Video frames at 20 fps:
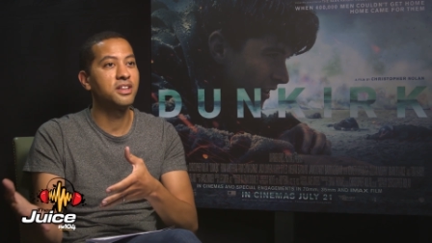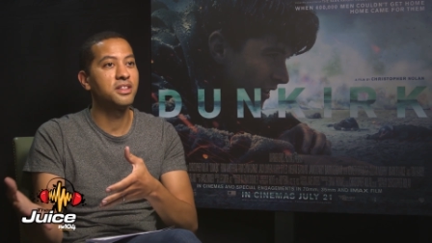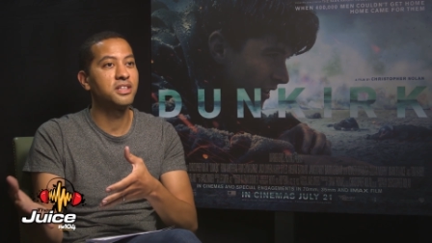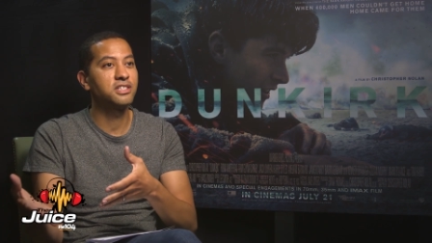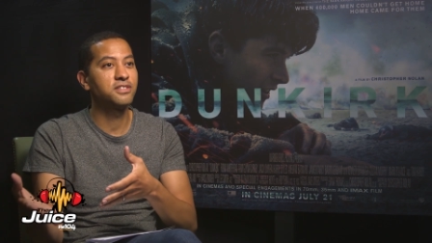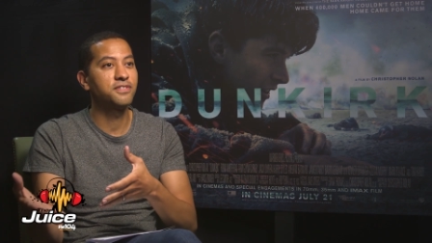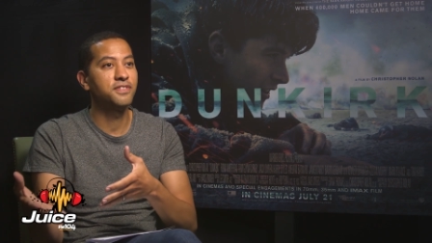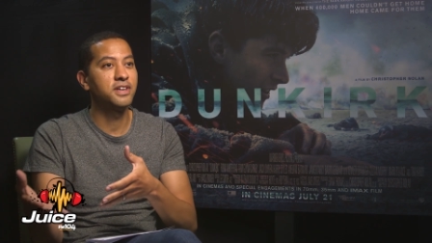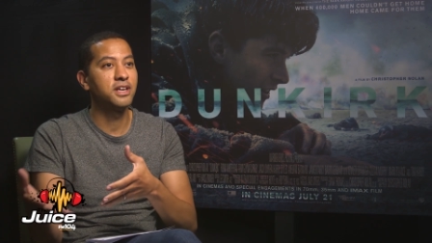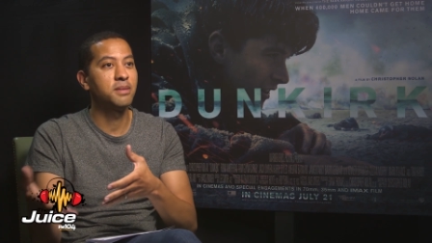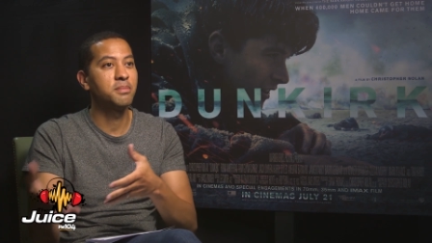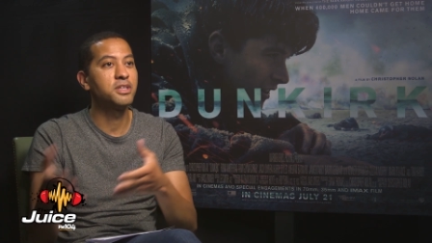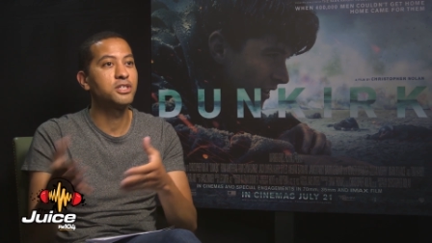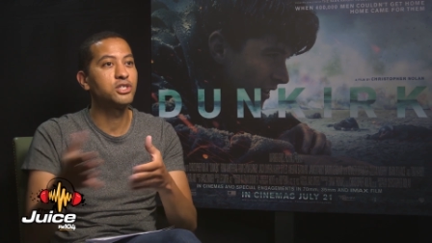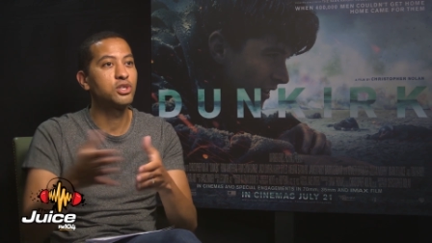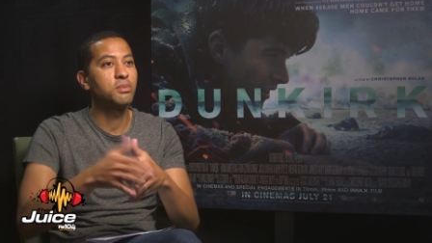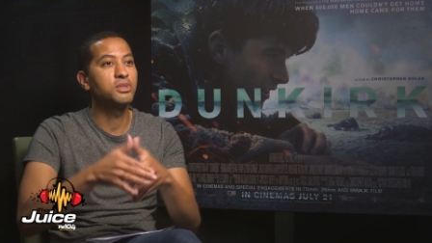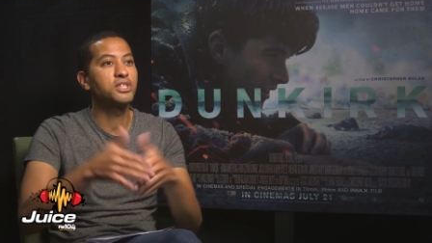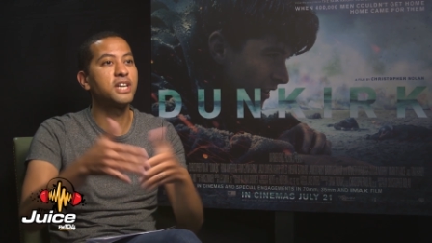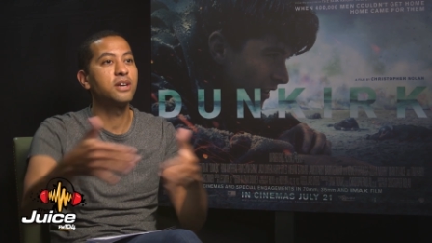in this film and there's
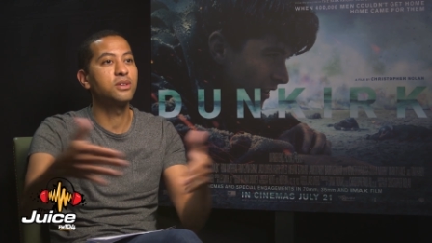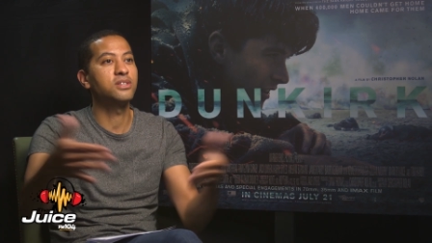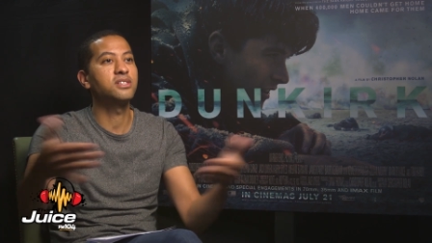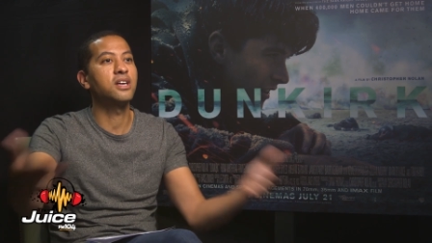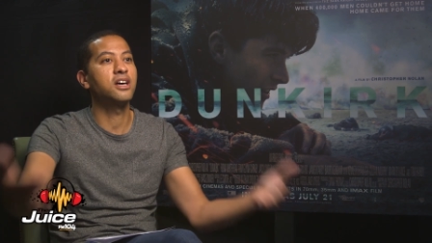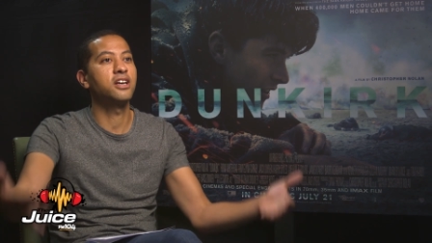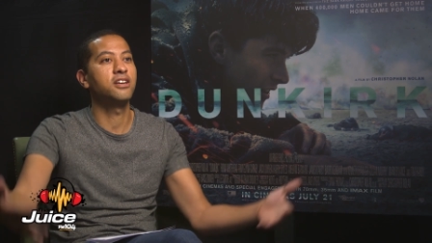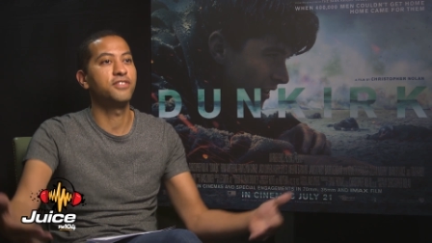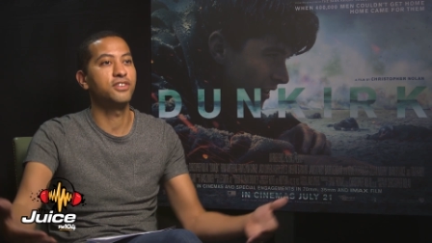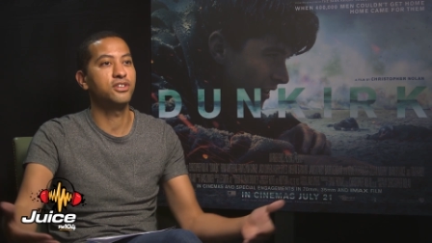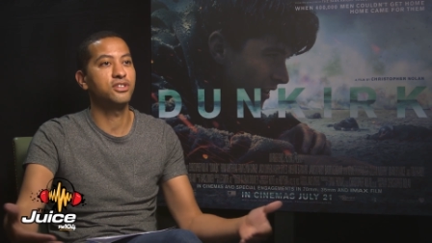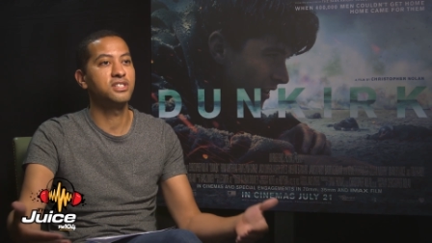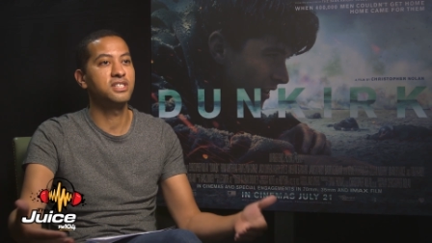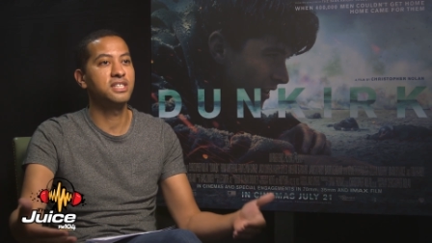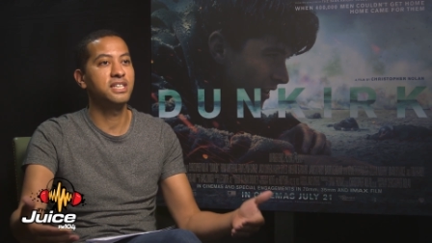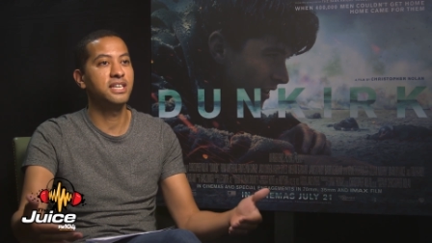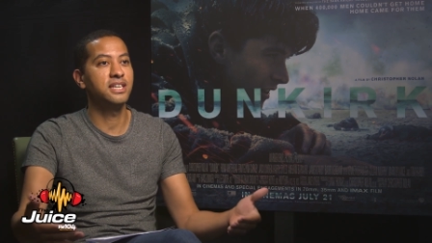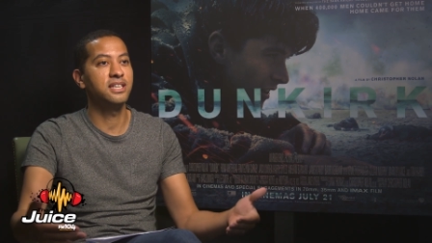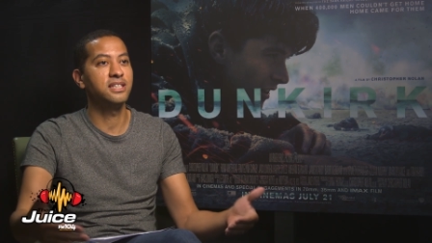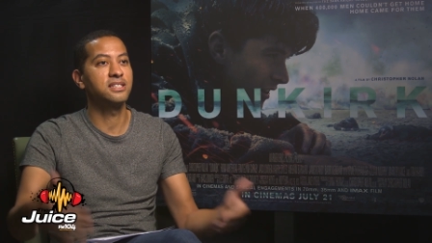so much outside of your
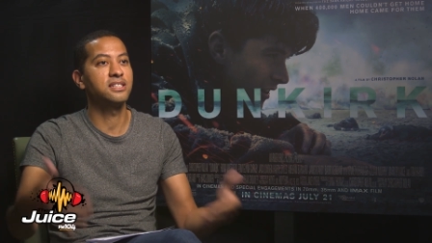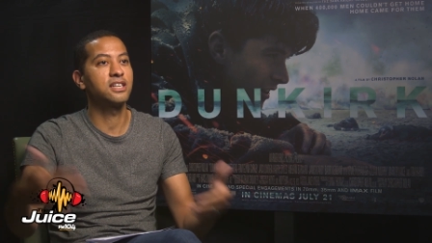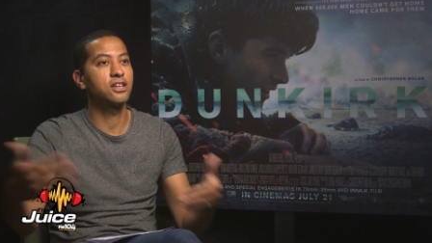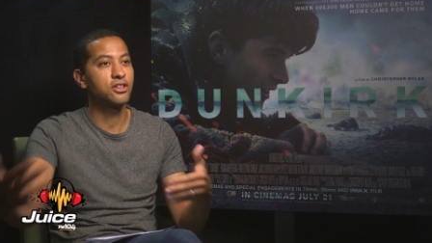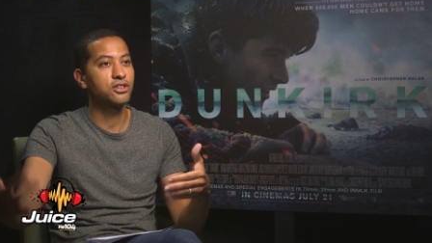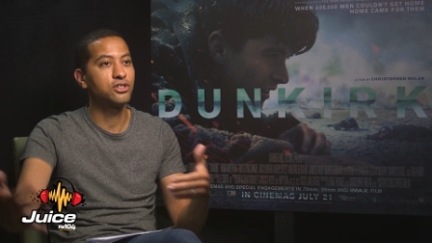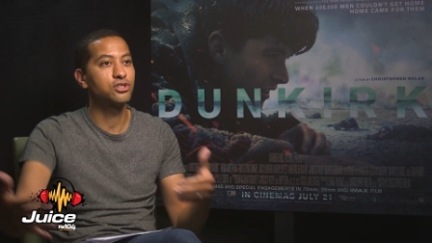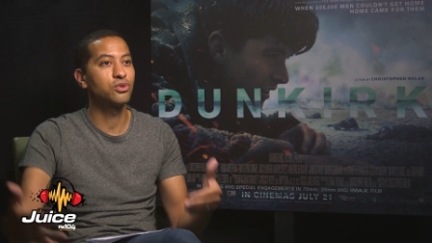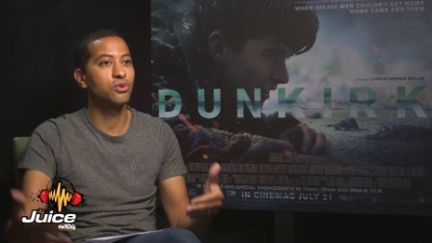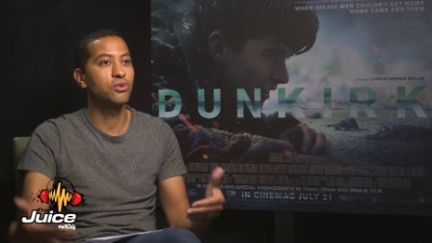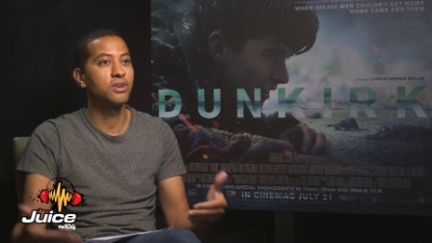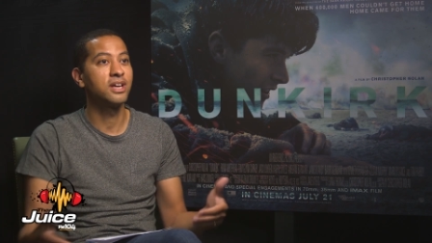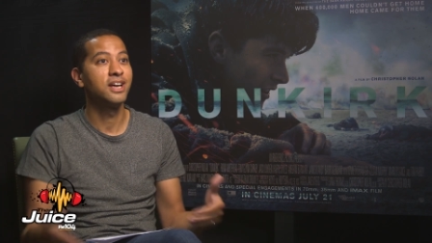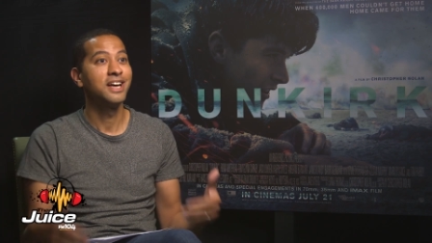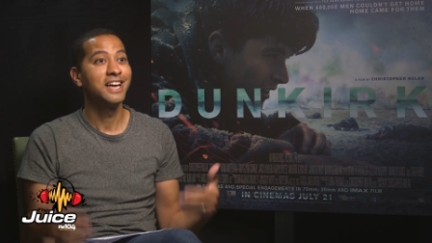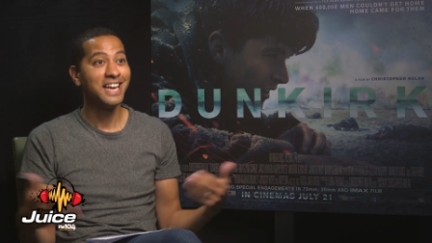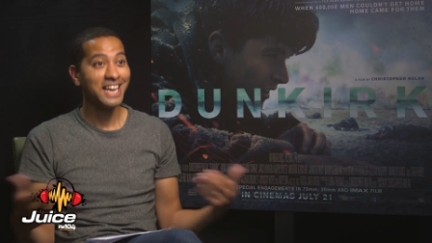scenes, like other story?